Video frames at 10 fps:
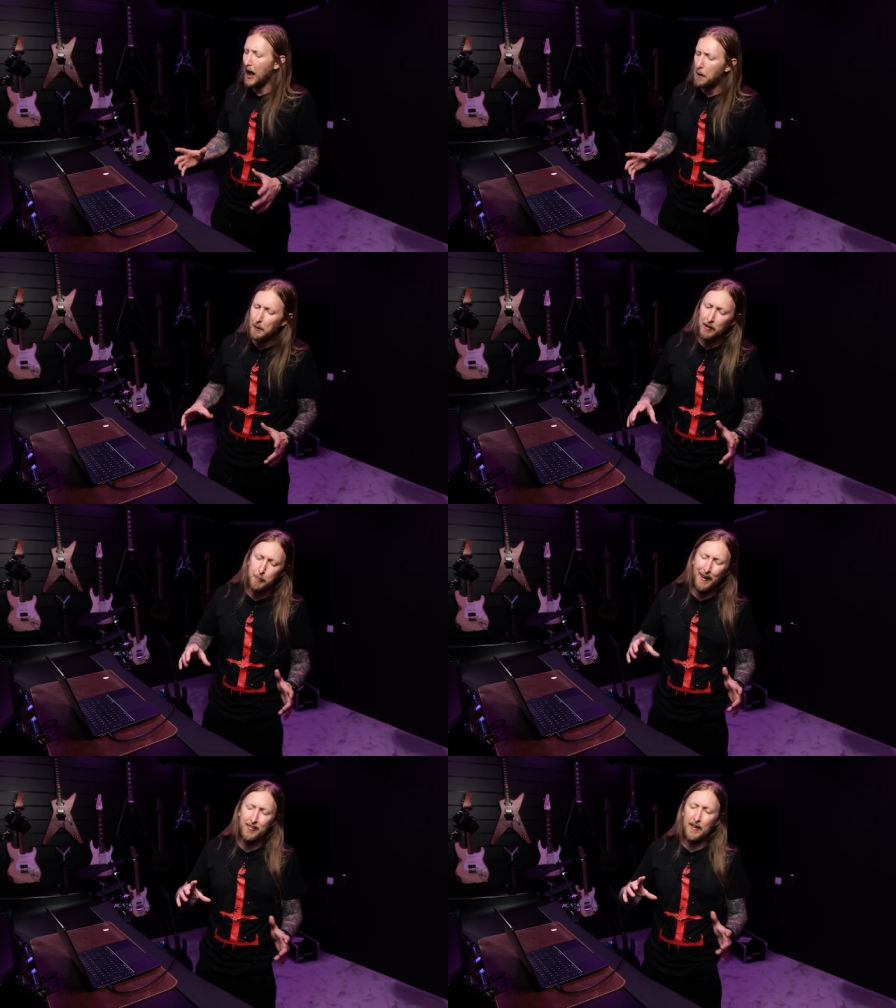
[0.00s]
happened is
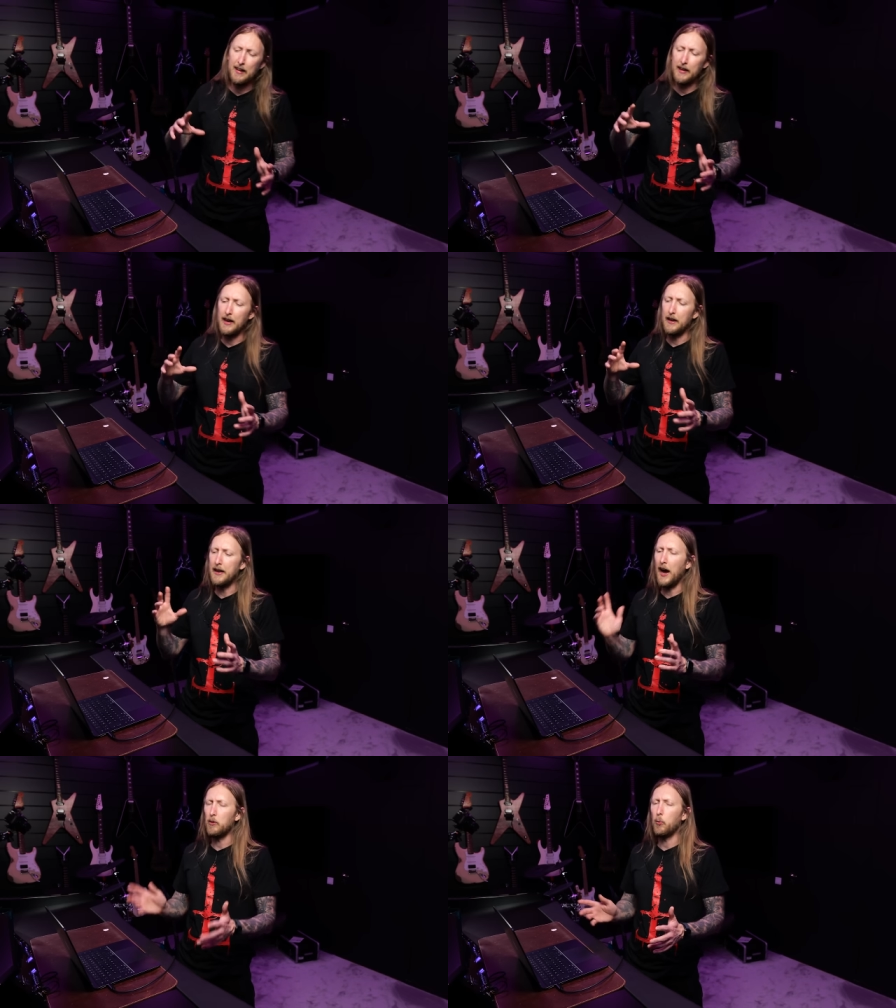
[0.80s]
basically
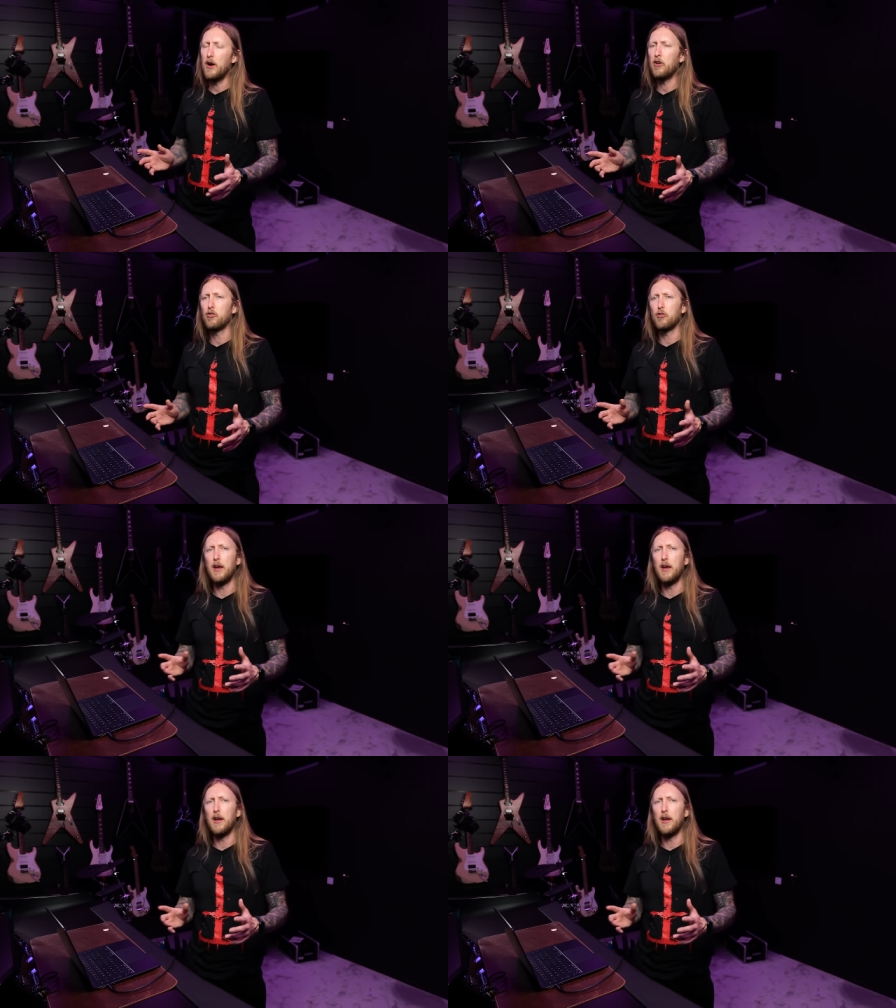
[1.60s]
Nightwish